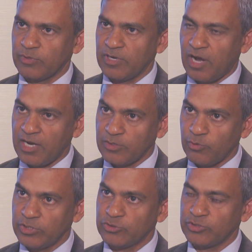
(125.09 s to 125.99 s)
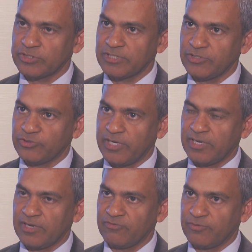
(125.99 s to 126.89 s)
were not going to skin
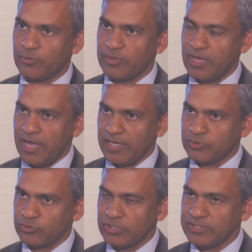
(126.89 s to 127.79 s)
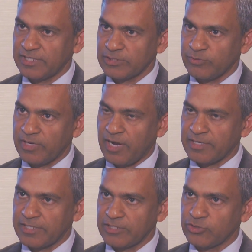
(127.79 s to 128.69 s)
draining lymph node, and so T cells were not
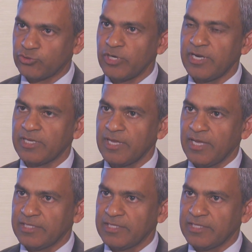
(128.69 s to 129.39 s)
getting training.